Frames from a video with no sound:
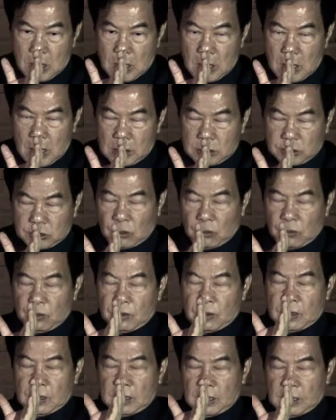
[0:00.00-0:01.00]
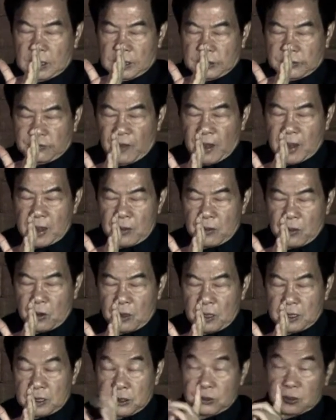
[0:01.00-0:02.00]
so it's 5-MeO
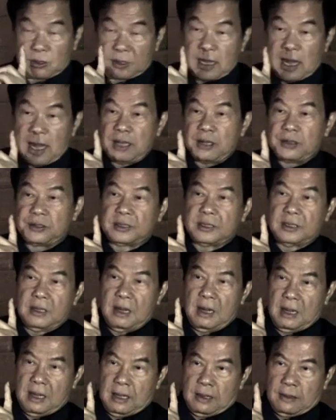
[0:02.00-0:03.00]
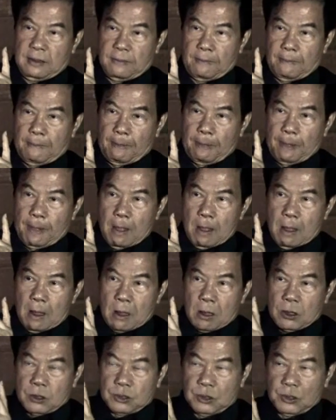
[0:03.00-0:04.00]
is you start to see light.
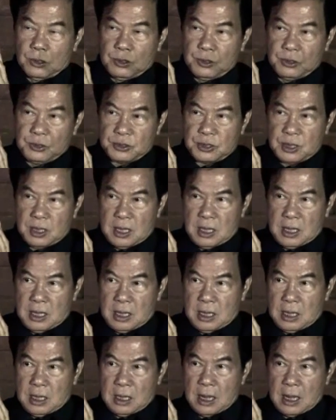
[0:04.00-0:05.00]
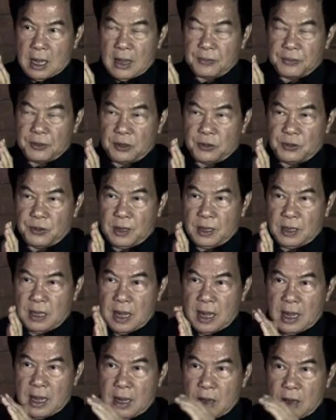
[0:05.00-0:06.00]
So usually after 3
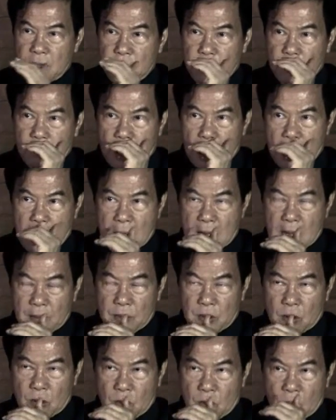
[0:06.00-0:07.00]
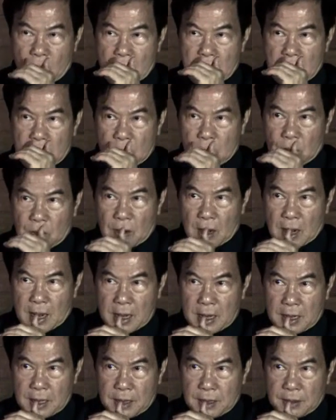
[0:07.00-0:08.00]
days you calm, you quiet, no
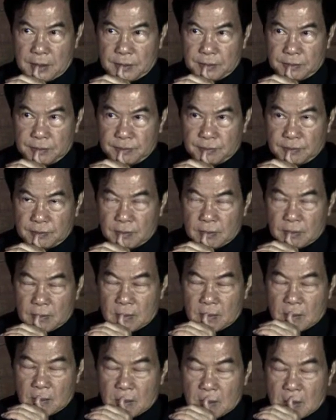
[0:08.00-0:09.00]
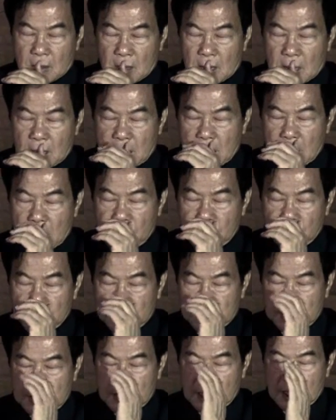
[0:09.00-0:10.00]
light, and now you
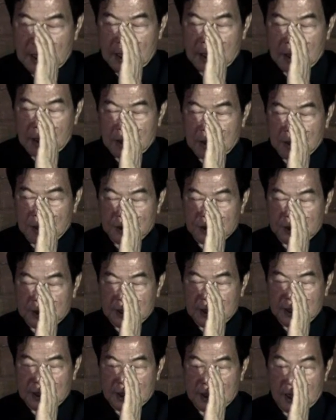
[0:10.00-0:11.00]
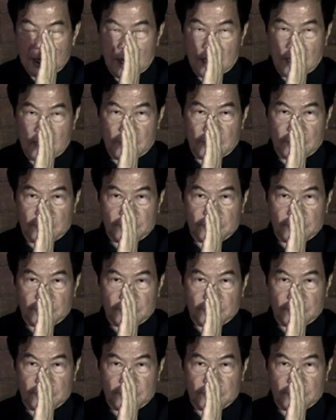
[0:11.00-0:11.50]
see the light.